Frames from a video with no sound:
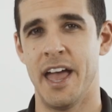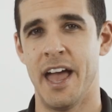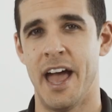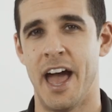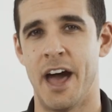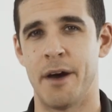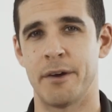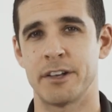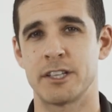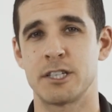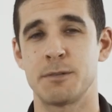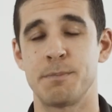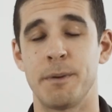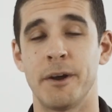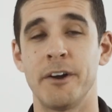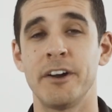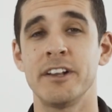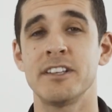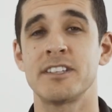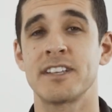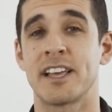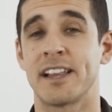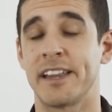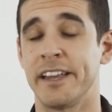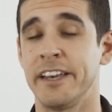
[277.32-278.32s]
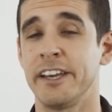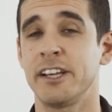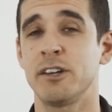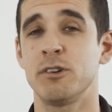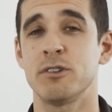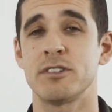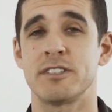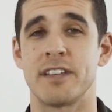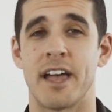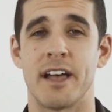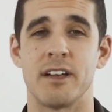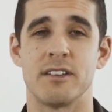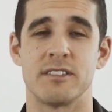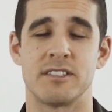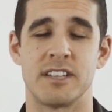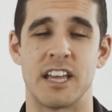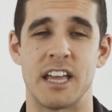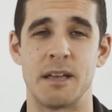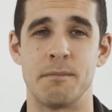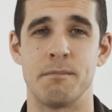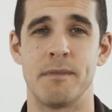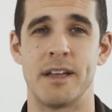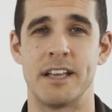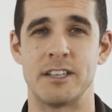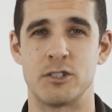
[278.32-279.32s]
Our experienced clinical sales
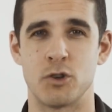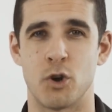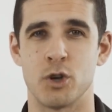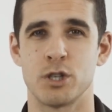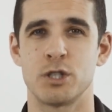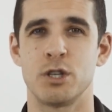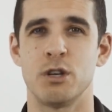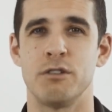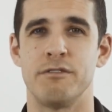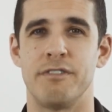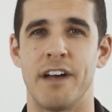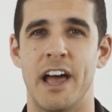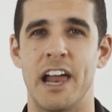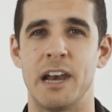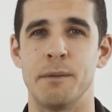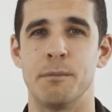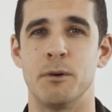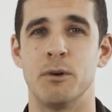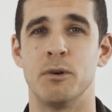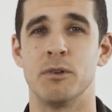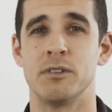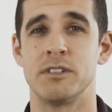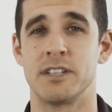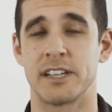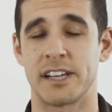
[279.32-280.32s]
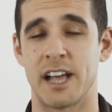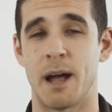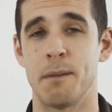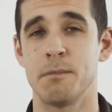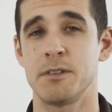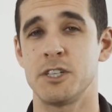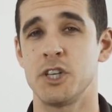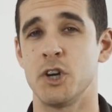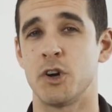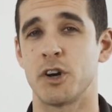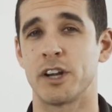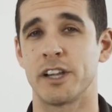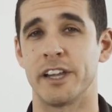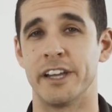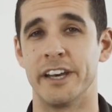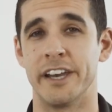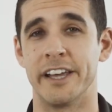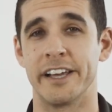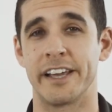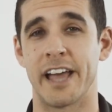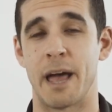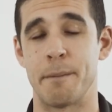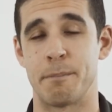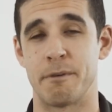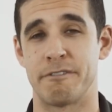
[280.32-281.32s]
team is also available to come to your
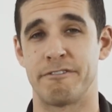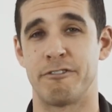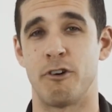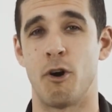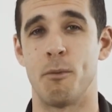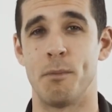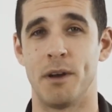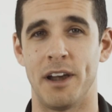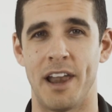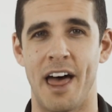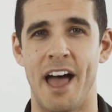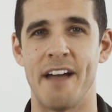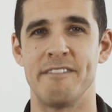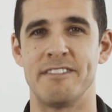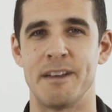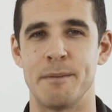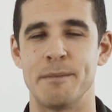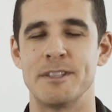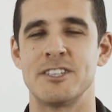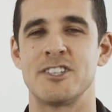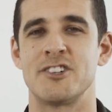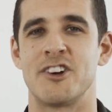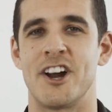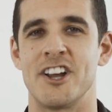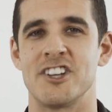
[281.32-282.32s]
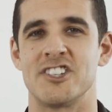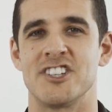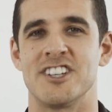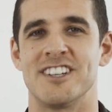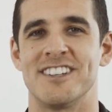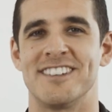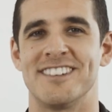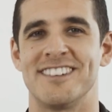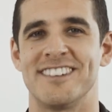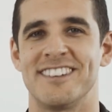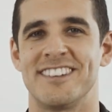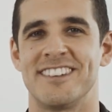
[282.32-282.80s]
clinic and perform a live demonstration